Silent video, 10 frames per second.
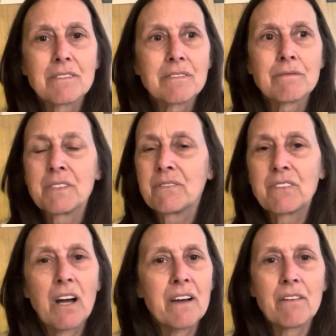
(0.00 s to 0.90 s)
We've
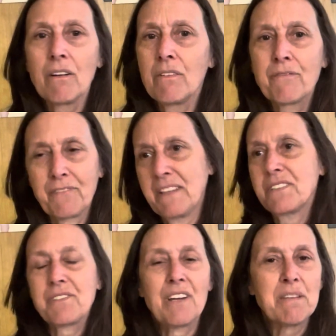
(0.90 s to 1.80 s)
got all
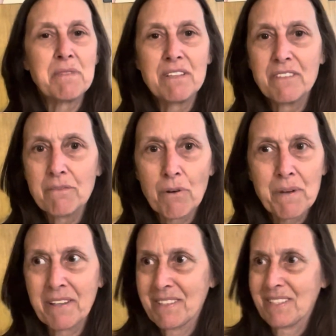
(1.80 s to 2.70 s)
FaceTime even, where we
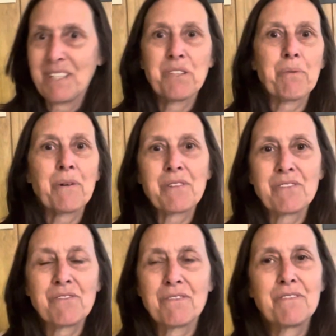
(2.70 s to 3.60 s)
can see the person
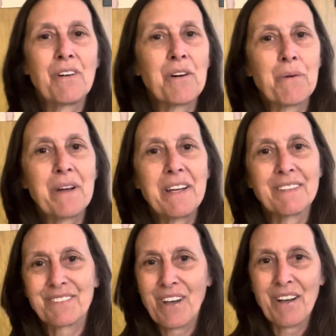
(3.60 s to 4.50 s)
from far away
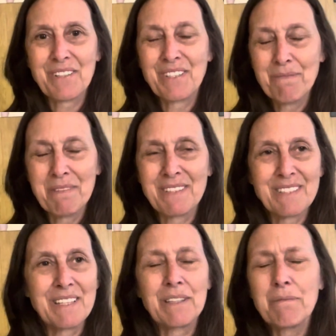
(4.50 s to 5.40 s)
and talk to them and
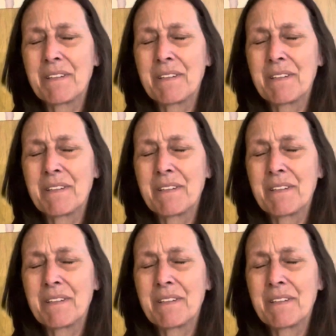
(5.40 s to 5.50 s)
see them.